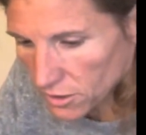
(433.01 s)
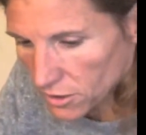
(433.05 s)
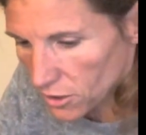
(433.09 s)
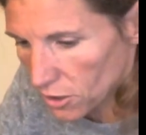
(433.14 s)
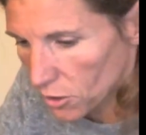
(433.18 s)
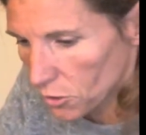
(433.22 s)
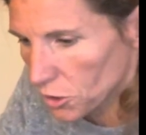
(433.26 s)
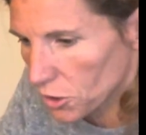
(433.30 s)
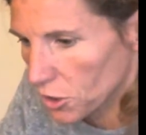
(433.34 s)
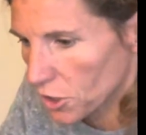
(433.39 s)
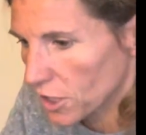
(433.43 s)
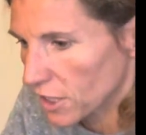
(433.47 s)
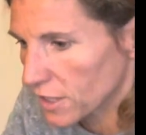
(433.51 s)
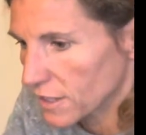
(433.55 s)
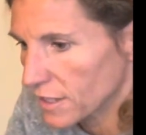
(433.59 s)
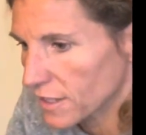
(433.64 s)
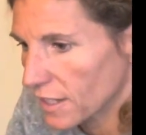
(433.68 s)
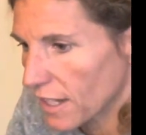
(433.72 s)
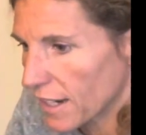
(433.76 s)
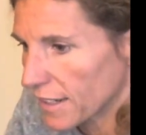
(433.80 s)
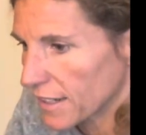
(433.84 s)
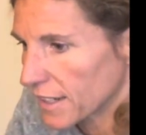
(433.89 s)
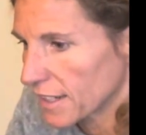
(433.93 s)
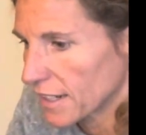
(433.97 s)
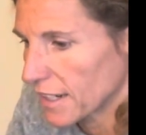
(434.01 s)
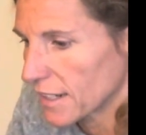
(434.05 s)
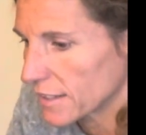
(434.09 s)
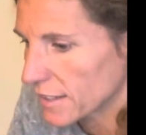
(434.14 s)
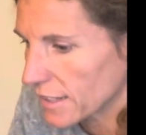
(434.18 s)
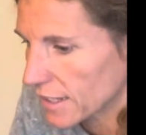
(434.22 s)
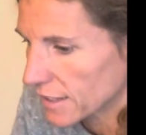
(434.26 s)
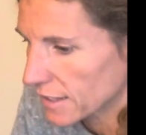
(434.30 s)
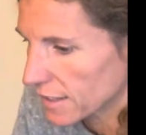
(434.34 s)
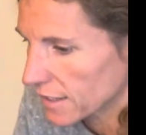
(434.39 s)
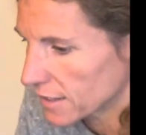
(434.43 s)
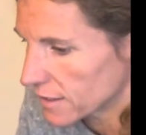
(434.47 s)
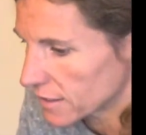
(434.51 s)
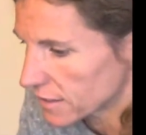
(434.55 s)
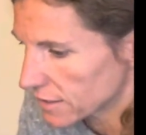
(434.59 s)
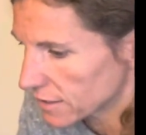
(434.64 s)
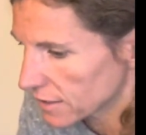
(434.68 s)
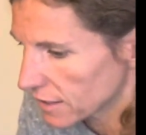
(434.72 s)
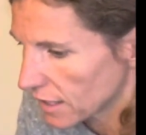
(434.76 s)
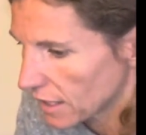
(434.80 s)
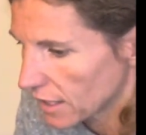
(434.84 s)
So you're gonna slide it in like this.